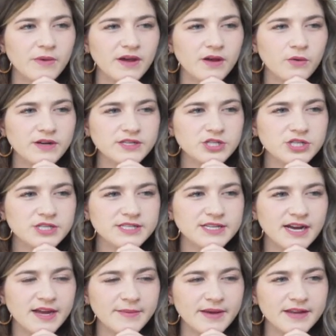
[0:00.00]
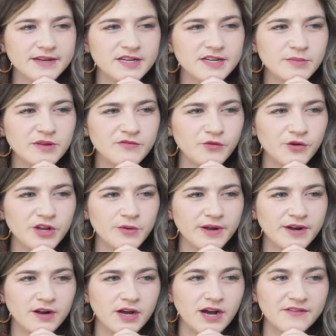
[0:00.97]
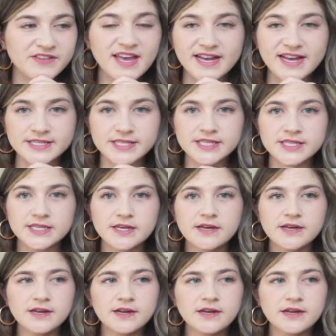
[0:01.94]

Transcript: My question time ended before you read it off. Yes.